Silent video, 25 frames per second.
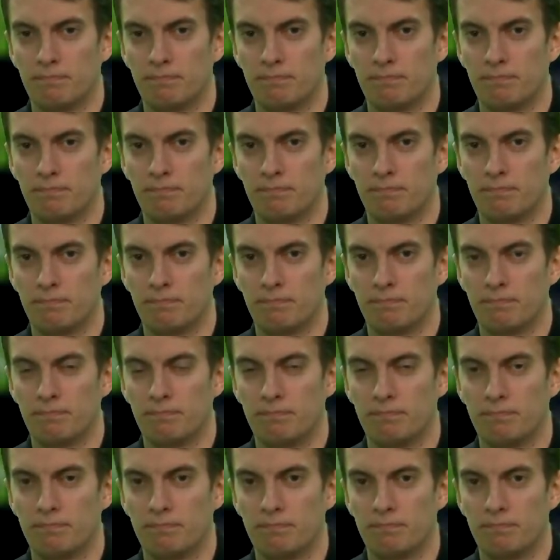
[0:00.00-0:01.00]

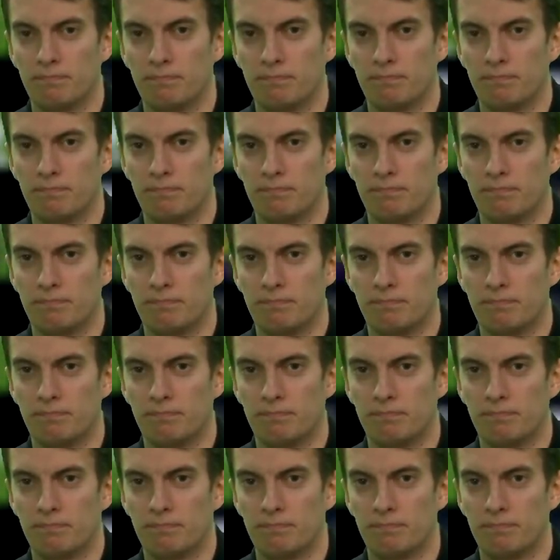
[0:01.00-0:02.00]

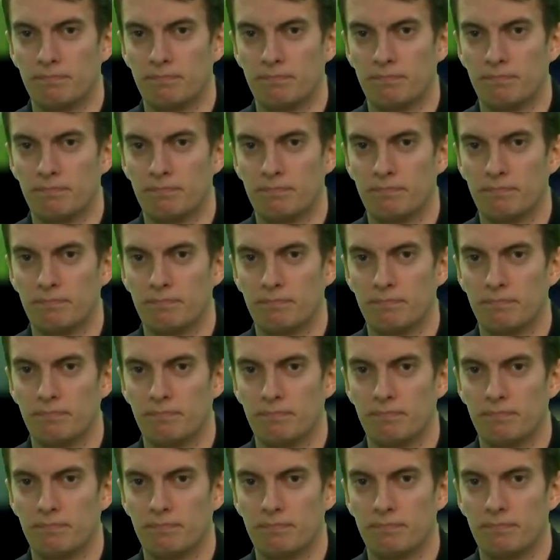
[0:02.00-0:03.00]

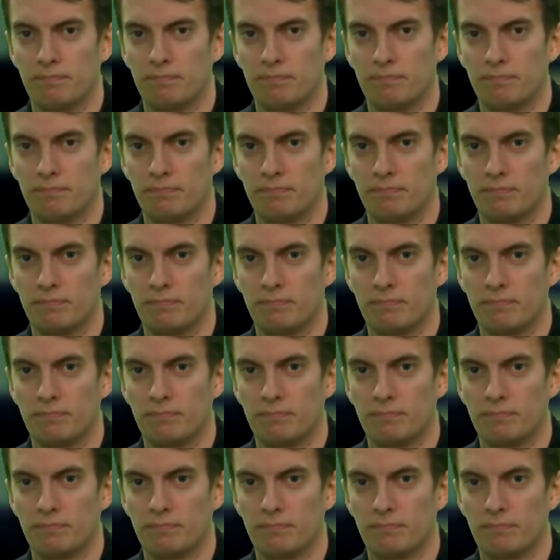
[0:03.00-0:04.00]

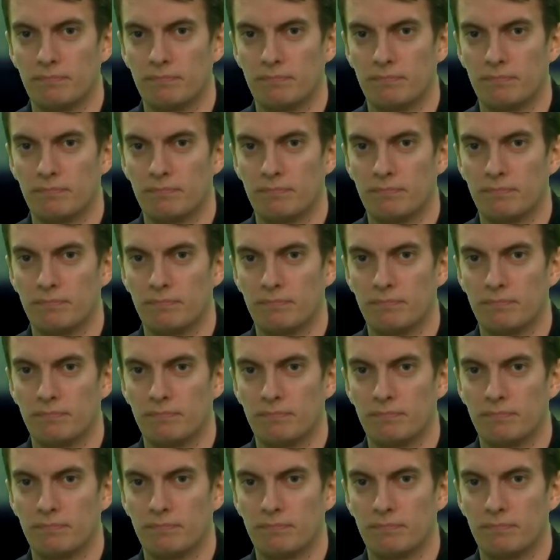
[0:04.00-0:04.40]
No words are spoken by the person on screen.